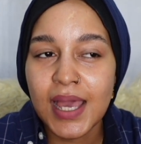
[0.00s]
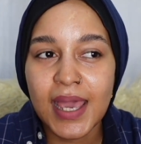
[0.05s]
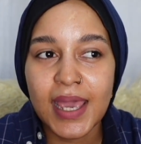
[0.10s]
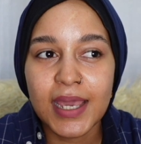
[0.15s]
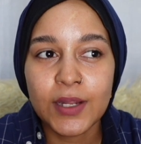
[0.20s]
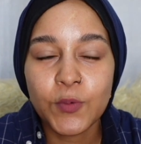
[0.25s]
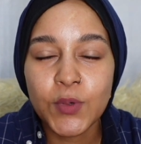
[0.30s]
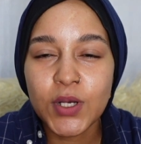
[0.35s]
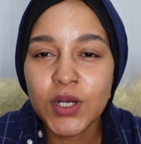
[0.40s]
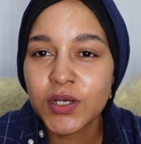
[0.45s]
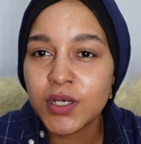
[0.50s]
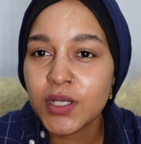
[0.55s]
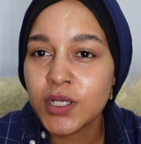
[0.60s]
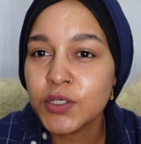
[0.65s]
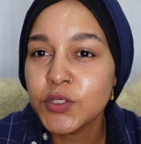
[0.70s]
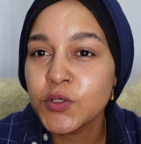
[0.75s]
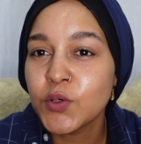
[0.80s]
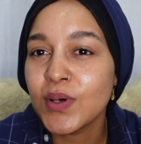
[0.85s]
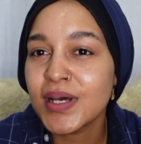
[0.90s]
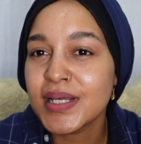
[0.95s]
and we're going to
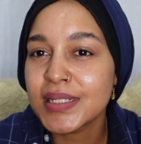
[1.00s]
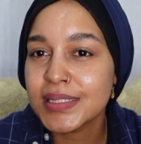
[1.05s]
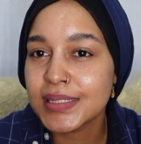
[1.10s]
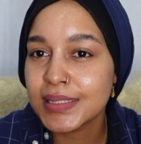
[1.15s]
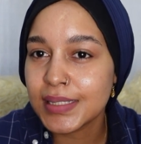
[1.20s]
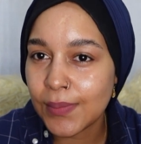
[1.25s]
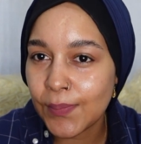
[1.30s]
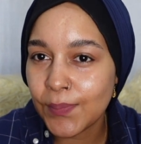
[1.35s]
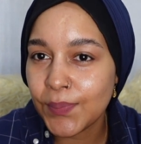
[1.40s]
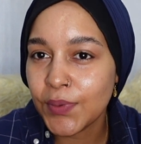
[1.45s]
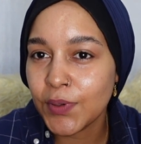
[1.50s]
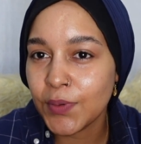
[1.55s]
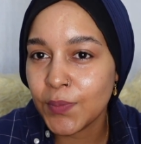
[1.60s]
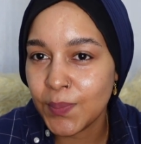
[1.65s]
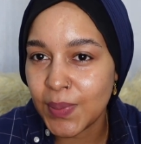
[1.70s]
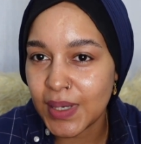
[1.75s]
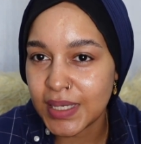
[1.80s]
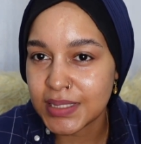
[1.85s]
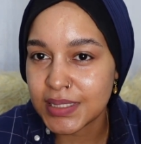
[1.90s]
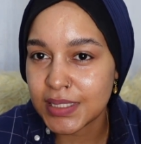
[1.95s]
do a simple
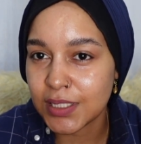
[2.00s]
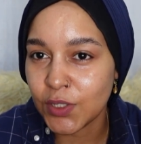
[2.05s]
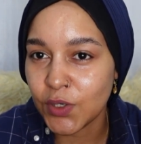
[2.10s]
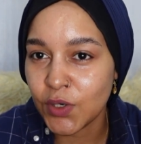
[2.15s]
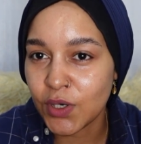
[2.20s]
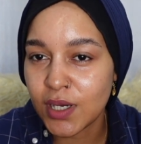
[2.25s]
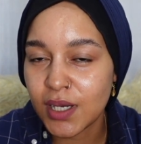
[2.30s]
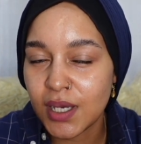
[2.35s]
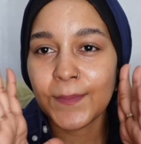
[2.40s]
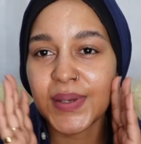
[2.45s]
base look.